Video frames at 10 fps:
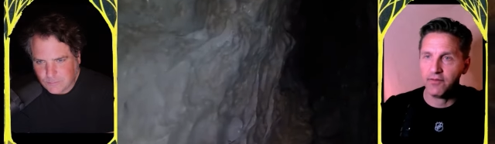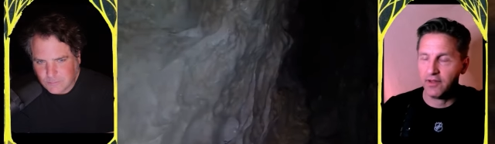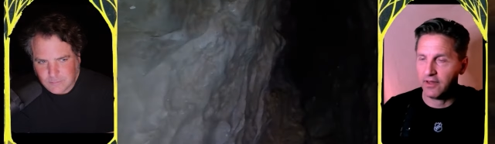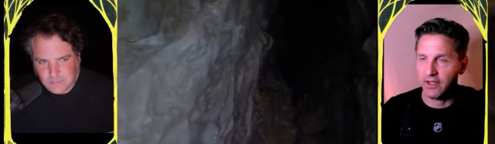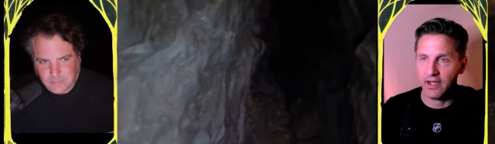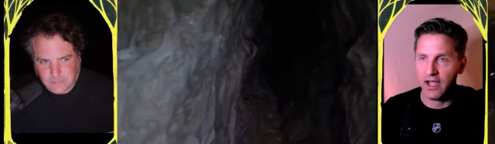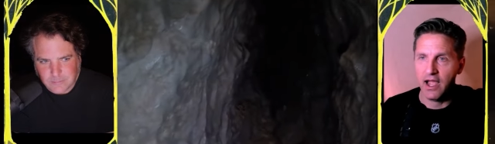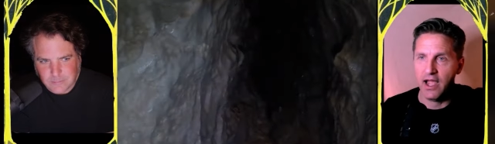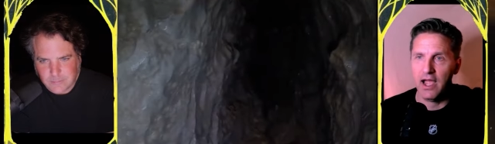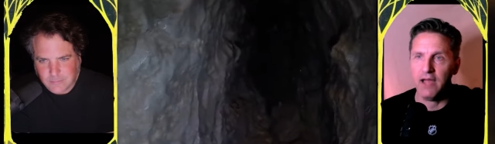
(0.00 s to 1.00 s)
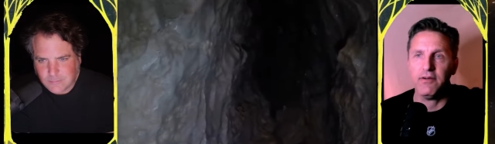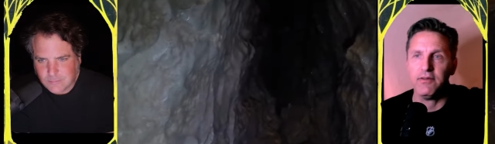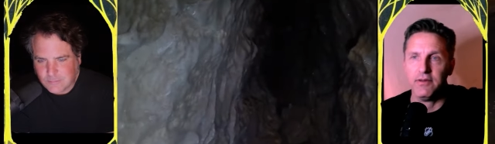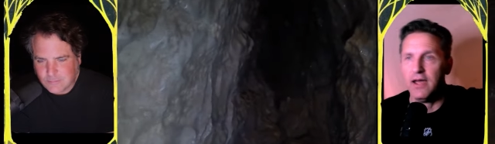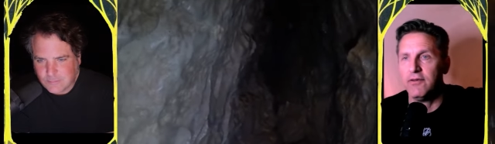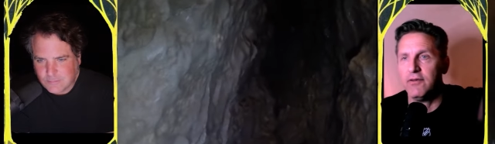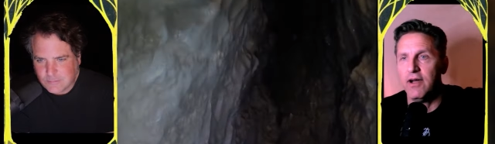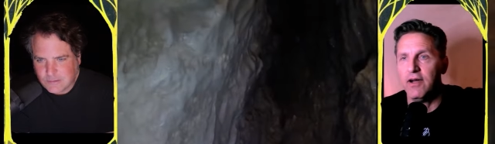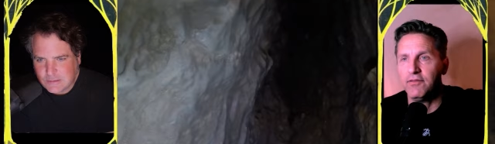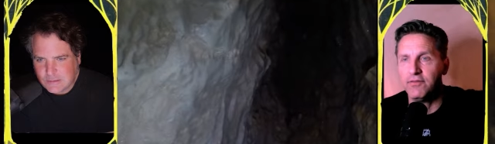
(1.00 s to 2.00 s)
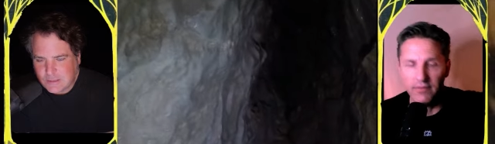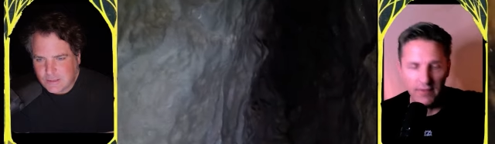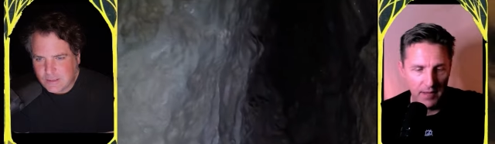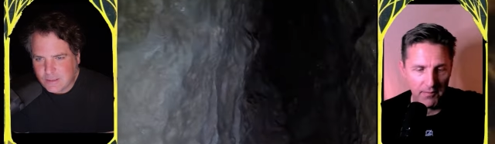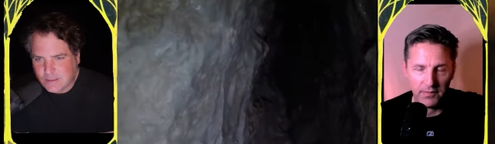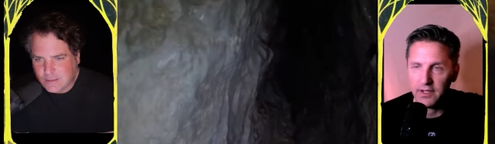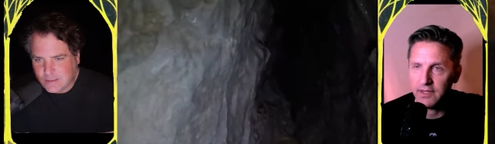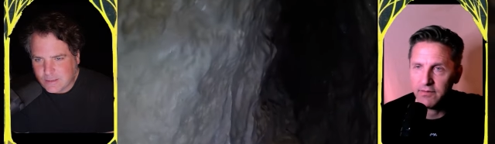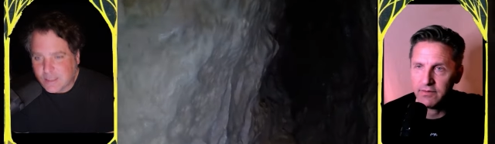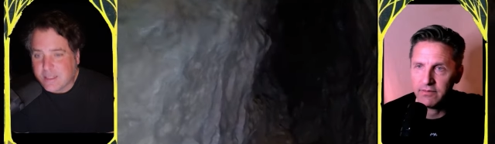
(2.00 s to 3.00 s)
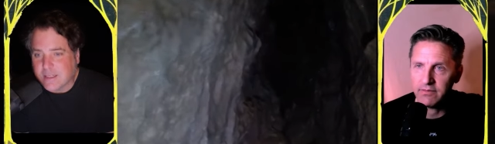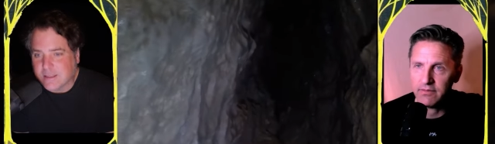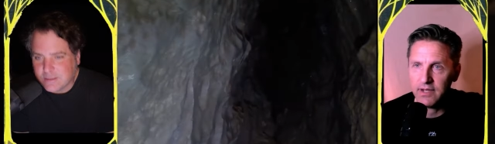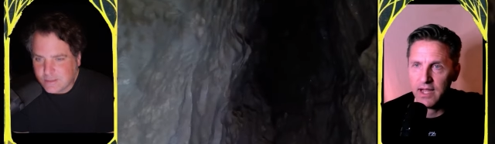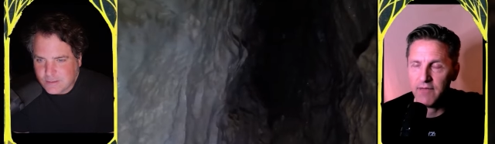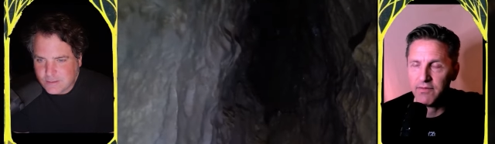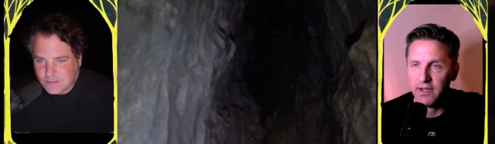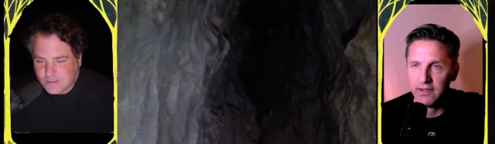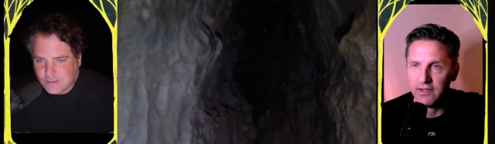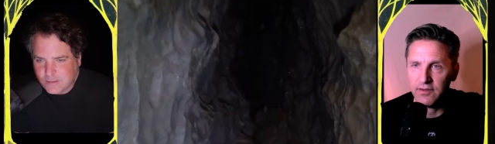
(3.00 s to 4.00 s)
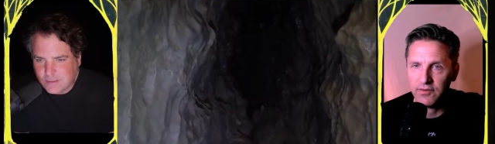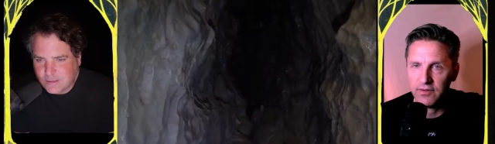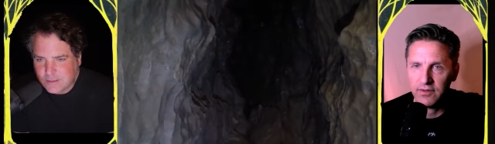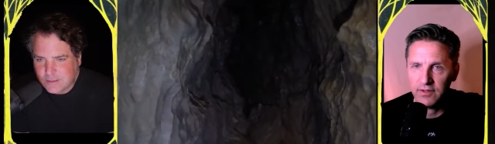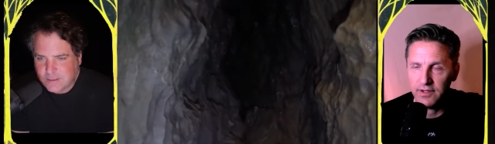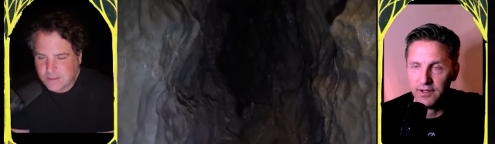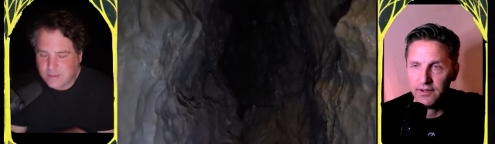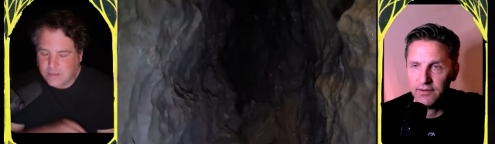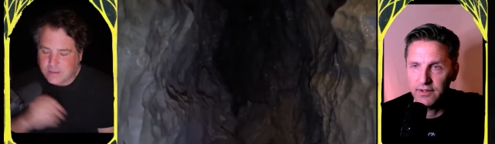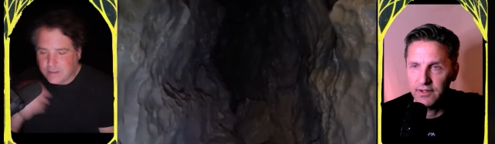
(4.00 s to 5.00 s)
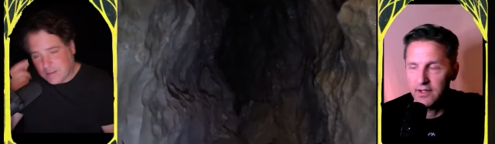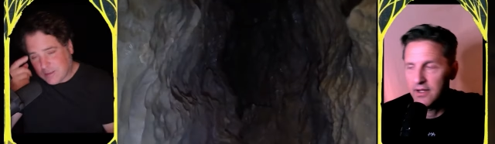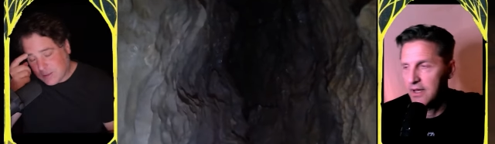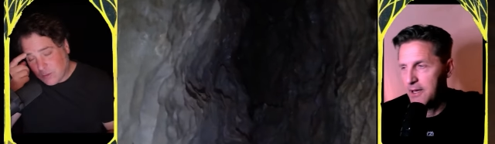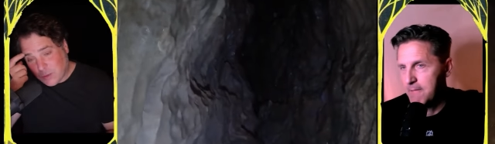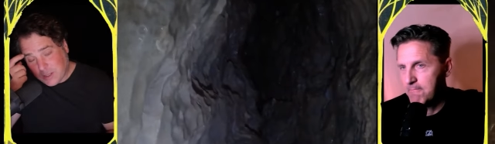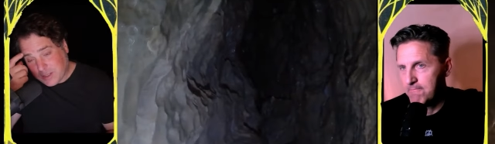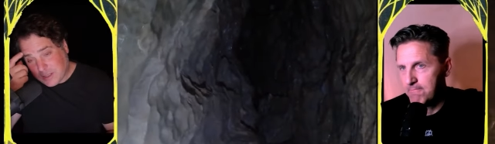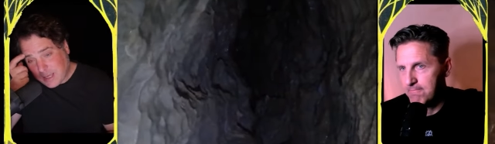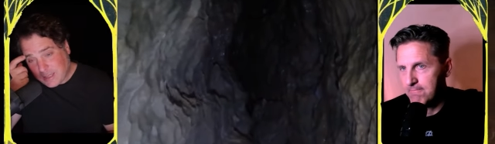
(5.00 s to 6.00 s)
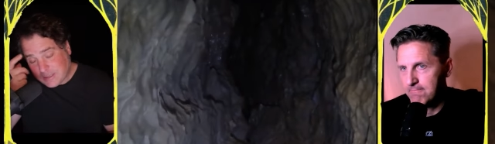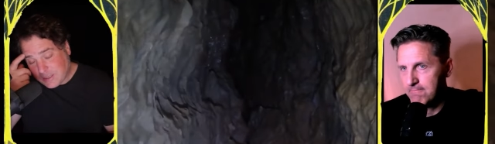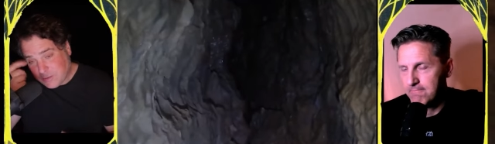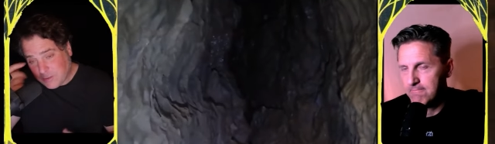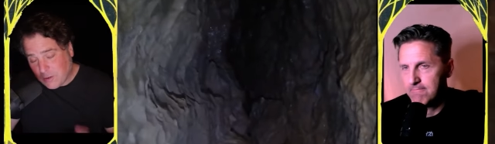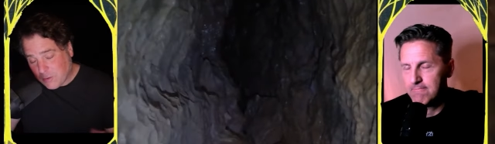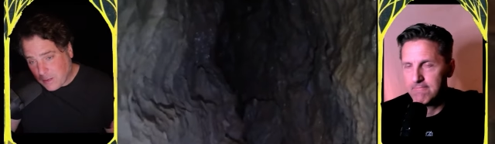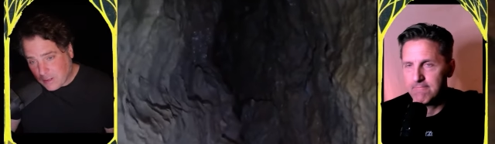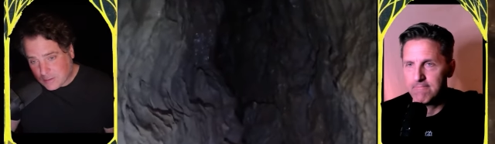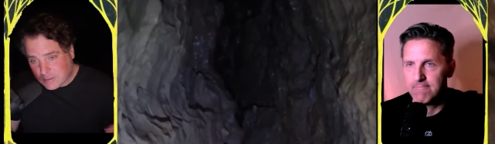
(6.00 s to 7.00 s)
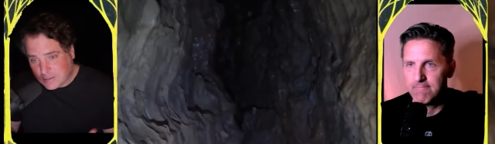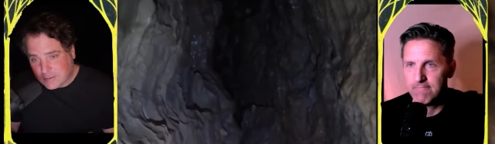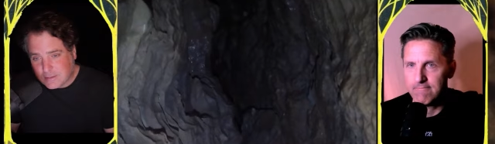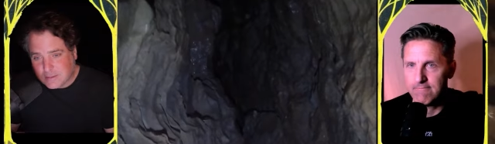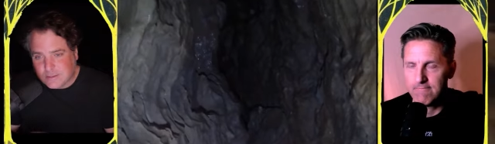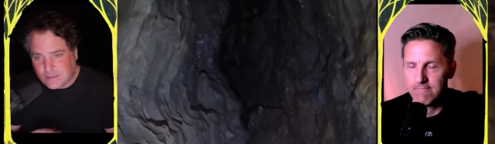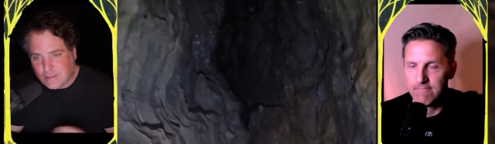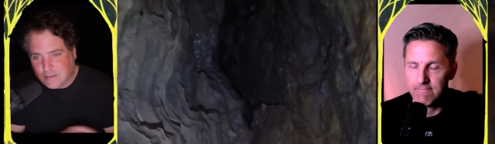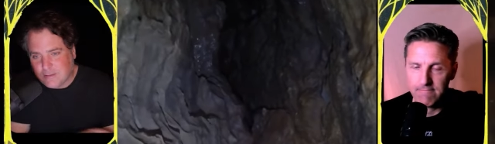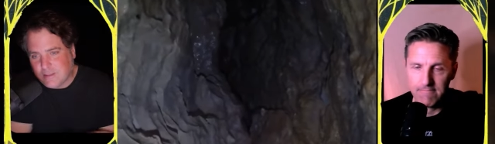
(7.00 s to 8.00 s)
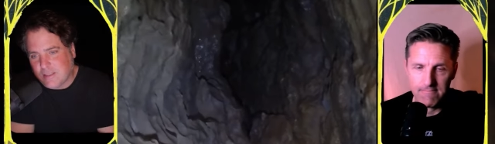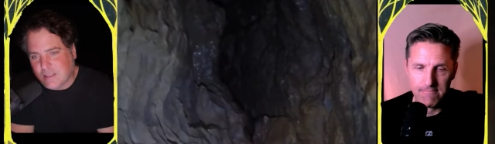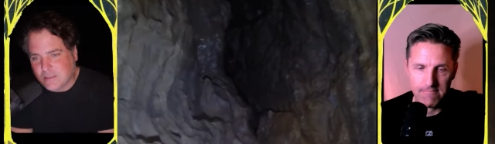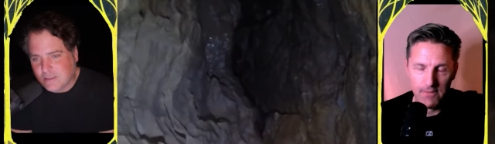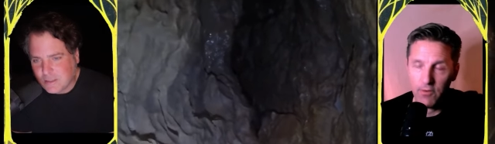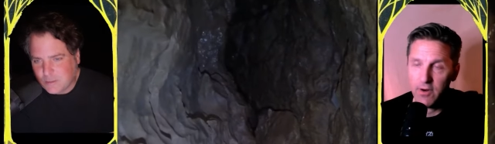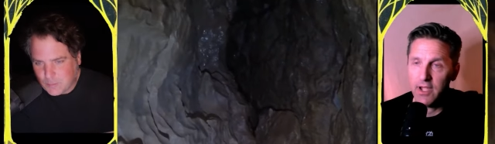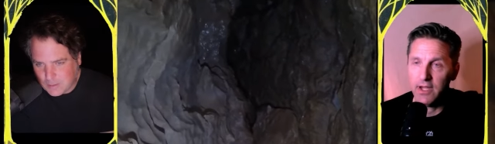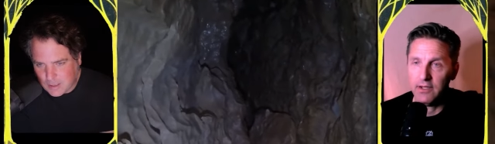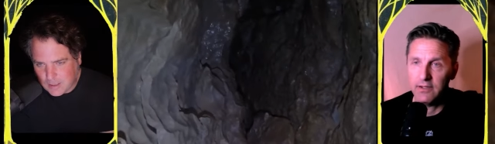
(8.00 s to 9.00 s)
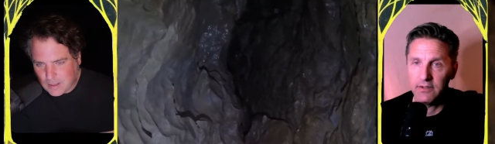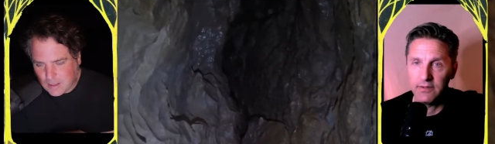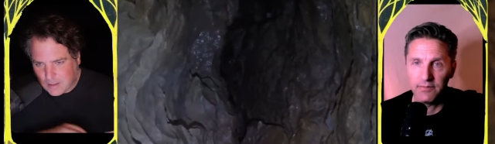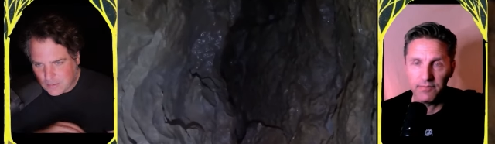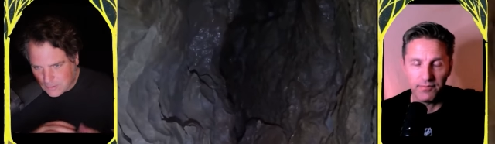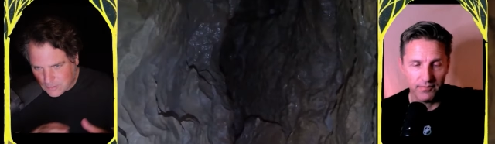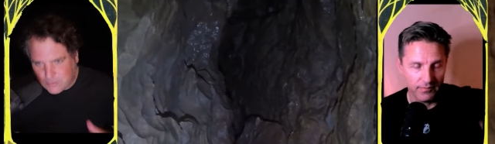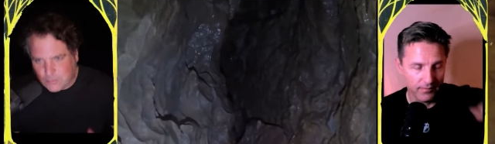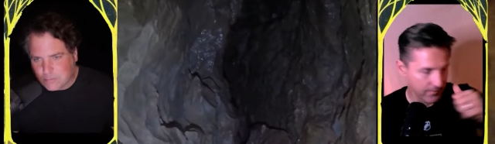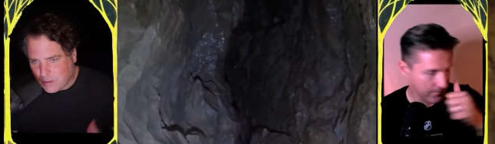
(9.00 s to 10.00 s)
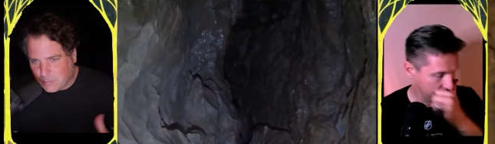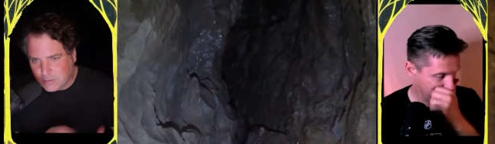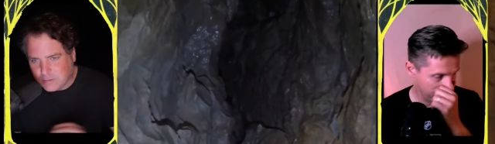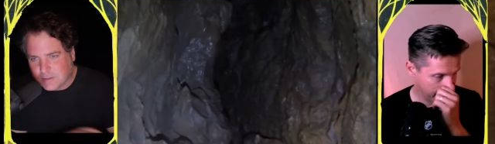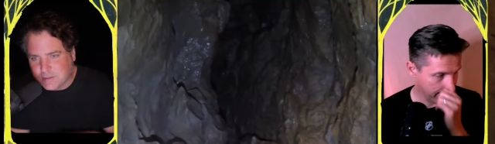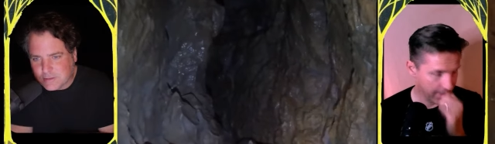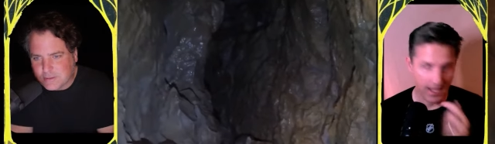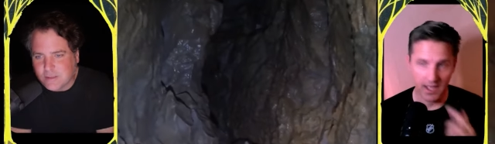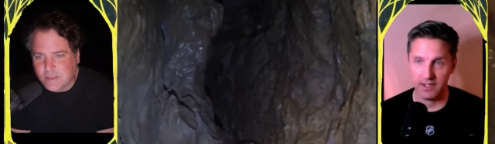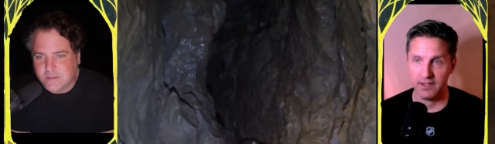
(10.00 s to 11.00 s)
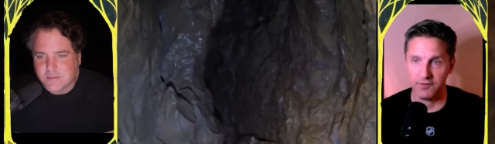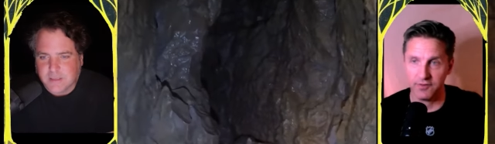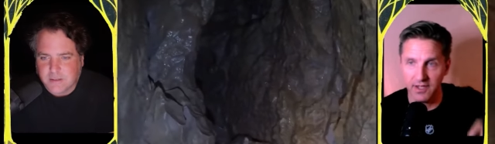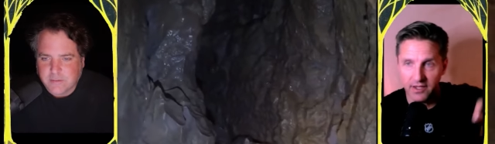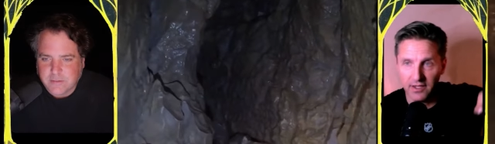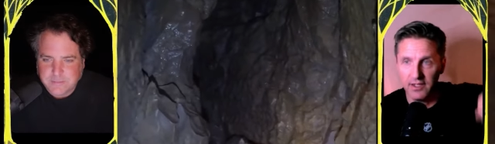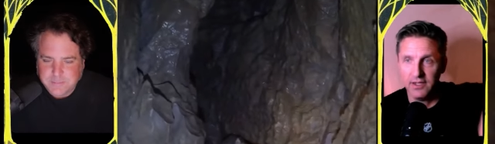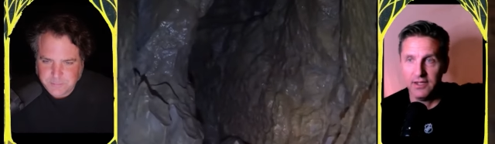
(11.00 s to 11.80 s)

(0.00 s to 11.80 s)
Speaker 1: of the like I, I don't I don't know how I'm gonna yeah, yeah, yeah. navigate this, you know. The one
Speaker 2: exit you know about is sealed and not just sealed, right. but like under rubble and yeah,
Speaker 1: it's like